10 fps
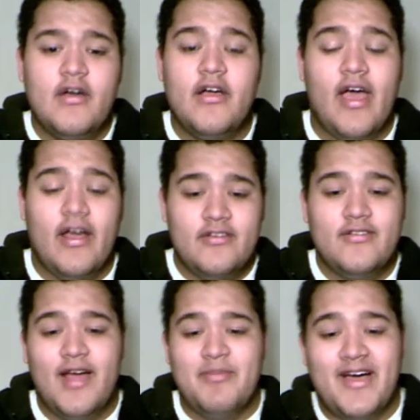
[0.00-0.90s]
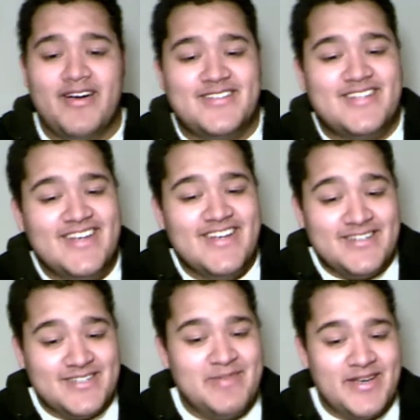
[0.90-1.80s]
Yeah, 9 pounds.
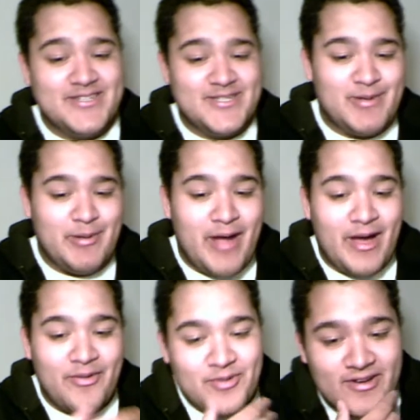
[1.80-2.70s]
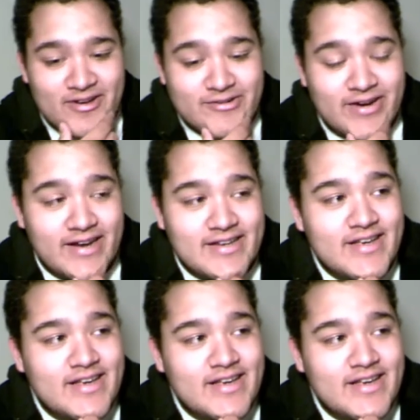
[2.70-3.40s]
Just making sure my math was all correct.